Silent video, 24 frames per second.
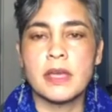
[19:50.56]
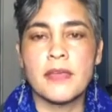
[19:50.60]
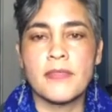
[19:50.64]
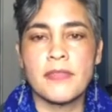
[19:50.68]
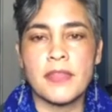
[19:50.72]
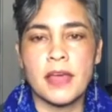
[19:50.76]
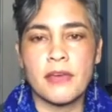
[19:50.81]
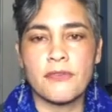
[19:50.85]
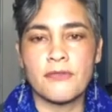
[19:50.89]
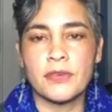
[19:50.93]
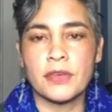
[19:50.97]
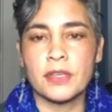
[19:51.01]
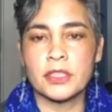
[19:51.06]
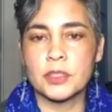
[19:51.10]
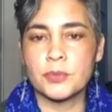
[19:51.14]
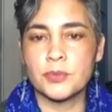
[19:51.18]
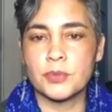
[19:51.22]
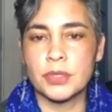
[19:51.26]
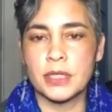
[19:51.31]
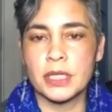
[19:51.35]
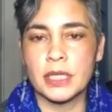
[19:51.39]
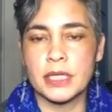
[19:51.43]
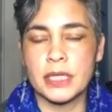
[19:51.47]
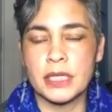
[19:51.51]
and that
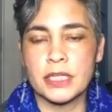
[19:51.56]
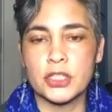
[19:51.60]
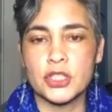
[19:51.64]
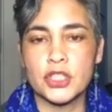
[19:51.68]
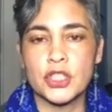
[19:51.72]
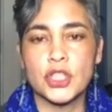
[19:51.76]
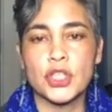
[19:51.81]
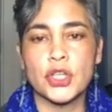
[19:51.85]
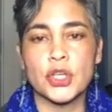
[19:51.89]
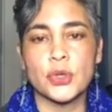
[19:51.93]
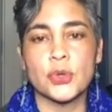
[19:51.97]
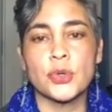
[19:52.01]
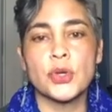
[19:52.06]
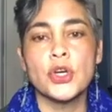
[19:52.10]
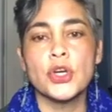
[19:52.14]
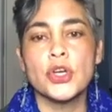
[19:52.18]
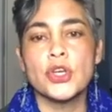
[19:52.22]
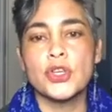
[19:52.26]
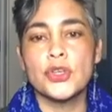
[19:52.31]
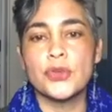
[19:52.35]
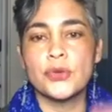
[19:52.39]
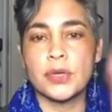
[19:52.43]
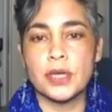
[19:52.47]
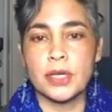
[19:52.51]
feels pretty nice too.
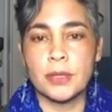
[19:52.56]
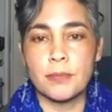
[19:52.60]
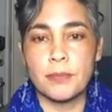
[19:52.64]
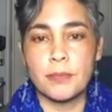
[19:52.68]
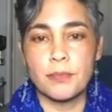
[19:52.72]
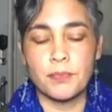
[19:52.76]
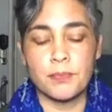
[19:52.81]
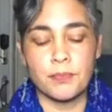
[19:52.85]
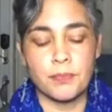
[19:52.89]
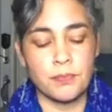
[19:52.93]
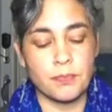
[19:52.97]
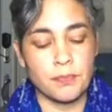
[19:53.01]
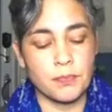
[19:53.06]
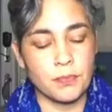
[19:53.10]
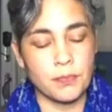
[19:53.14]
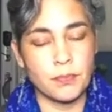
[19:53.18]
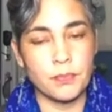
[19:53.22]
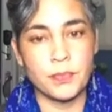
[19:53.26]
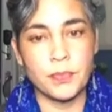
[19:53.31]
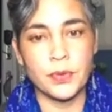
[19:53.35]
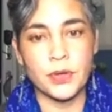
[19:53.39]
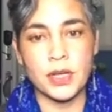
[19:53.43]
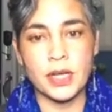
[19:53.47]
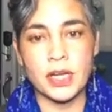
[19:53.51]
You can
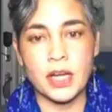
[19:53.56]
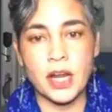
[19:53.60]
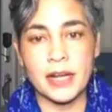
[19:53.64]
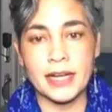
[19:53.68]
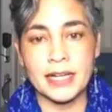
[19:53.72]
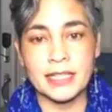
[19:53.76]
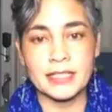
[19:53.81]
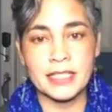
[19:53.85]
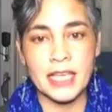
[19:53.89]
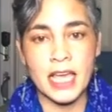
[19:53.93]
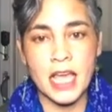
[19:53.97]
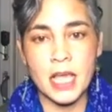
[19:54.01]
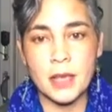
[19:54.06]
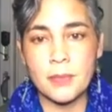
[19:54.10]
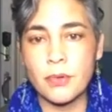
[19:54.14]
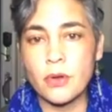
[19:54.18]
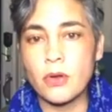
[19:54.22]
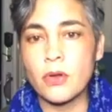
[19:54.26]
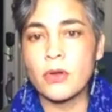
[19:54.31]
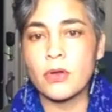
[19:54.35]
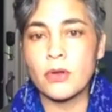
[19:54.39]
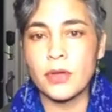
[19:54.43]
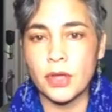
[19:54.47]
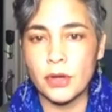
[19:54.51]
put it on a
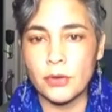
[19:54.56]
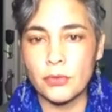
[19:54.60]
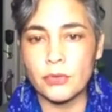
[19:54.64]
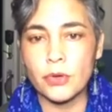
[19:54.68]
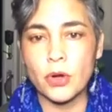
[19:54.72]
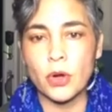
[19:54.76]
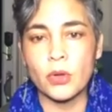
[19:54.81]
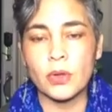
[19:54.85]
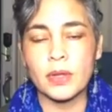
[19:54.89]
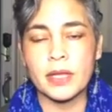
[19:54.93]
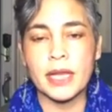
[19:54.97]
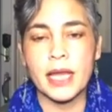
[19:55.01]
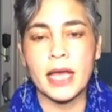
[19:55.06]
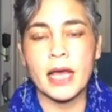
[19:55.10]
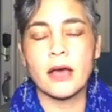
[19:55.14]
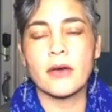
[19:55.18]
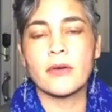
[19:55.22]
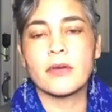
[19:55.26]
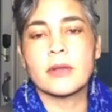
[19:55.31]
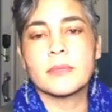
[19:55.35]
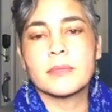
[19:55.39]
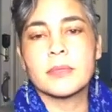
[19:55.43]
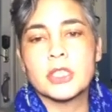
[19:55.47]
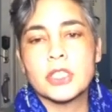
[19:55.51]
table and roll it
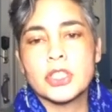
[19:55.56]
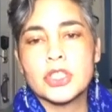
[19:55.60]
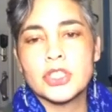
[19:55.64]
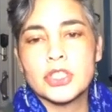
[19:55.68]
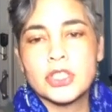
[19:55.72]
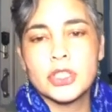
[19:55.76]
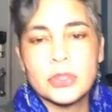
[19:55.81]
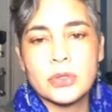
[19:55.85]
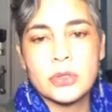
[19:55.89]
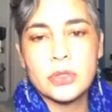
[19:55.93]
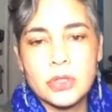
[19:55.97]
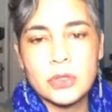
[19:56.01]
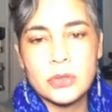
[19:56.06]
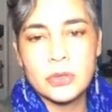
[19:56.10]
out. I'm going to show